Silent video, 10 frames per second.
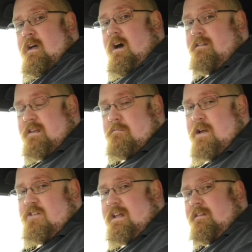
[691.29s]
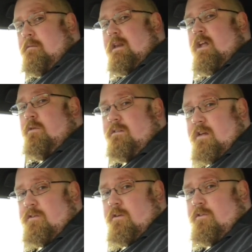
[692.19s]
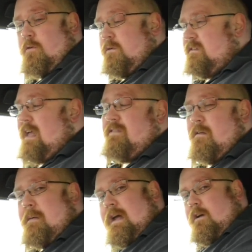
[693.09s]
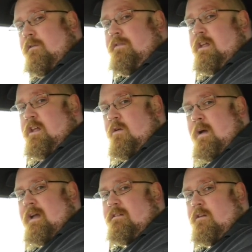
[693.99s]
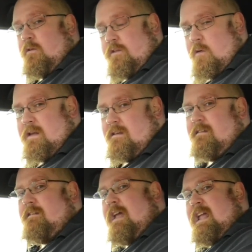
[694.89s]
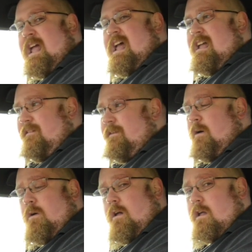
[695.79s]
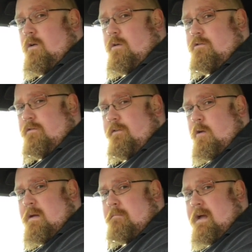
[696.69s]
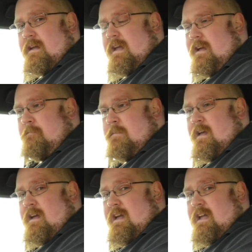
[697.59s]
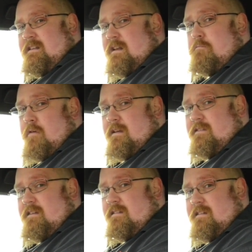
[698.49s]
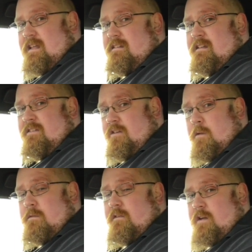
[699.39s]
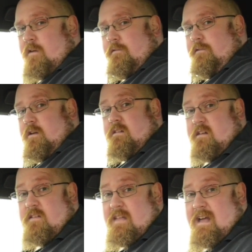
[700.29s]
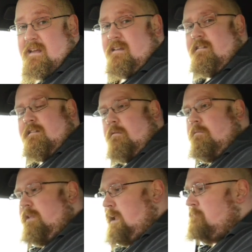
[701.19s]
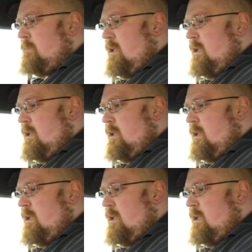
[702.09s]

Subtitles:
I did manage to get somebody who's 6 foot tall sat in the back of the UX, and although he did say he felt quite claustrophobic back here, he did praise the seats in terms of comfort, so that is something.